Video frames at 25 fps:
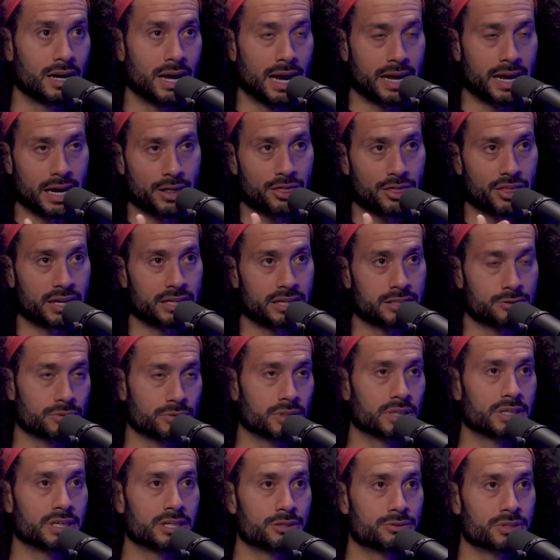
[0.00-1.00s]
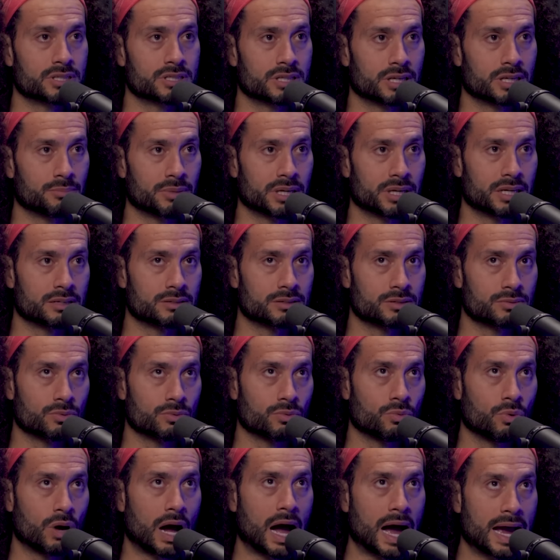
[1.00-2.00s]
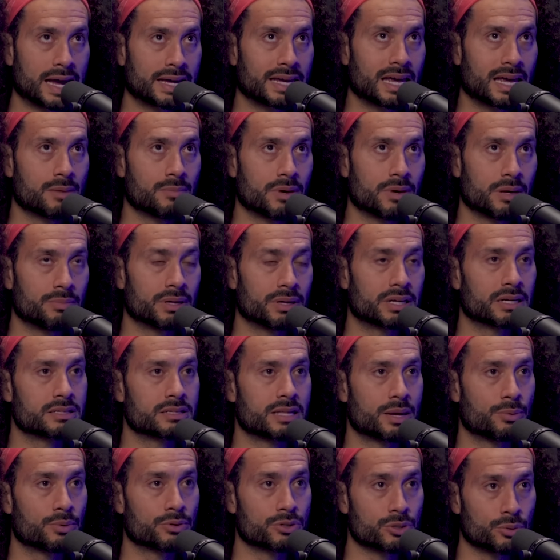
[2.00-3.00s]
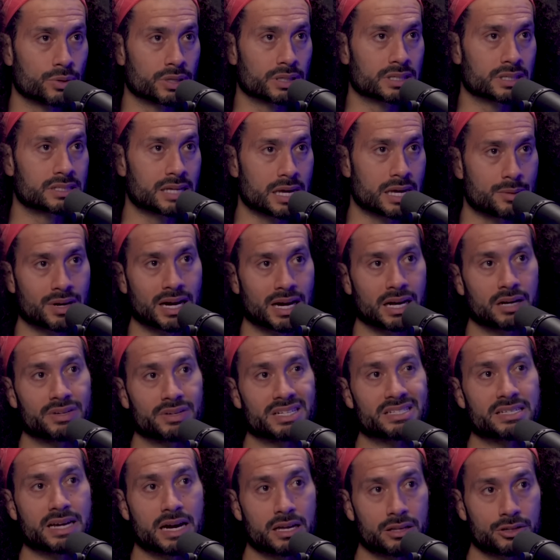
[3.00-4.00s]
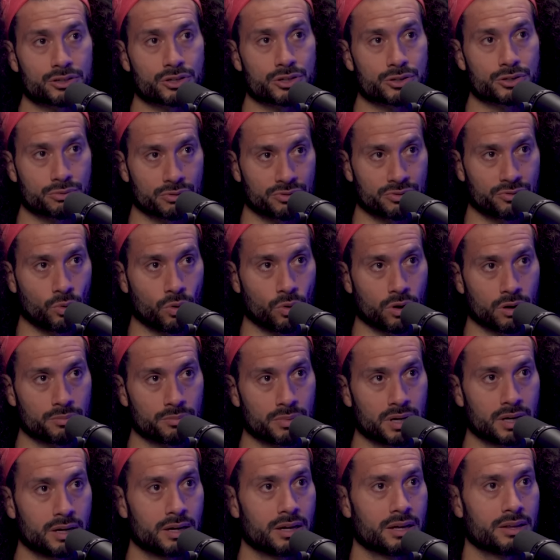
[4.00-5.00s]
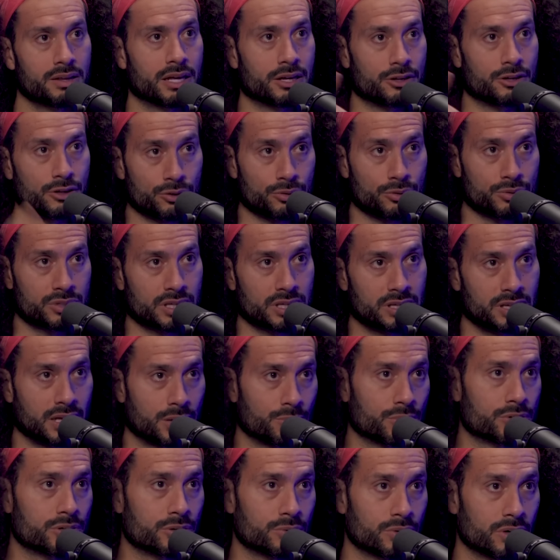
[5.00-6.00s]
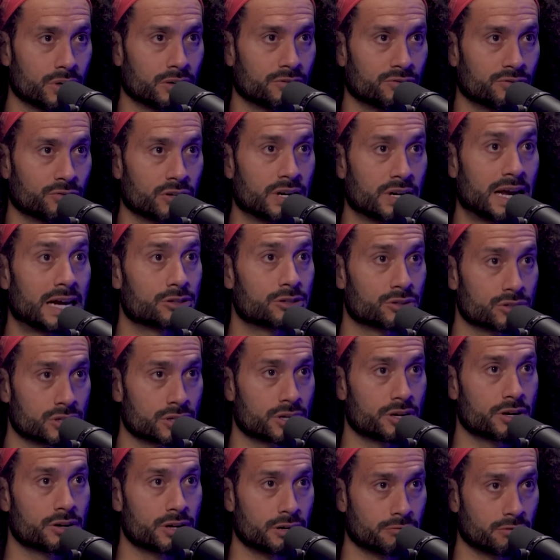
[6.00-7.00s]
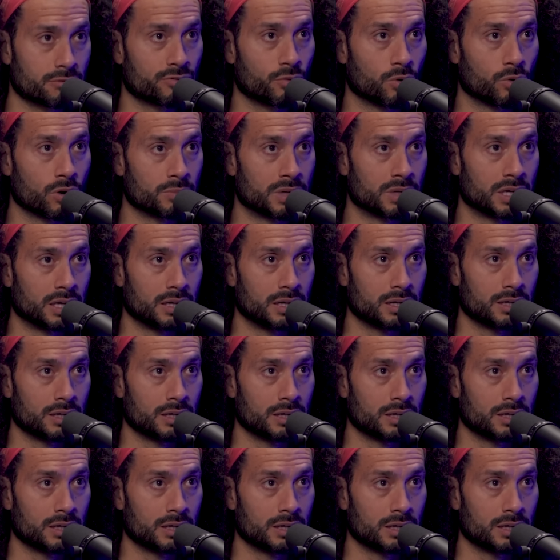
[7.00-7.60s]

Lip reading: And I think it's really interesting because I came in because they were doing the same kind of intelligence reform that you said they were doing for national security reform.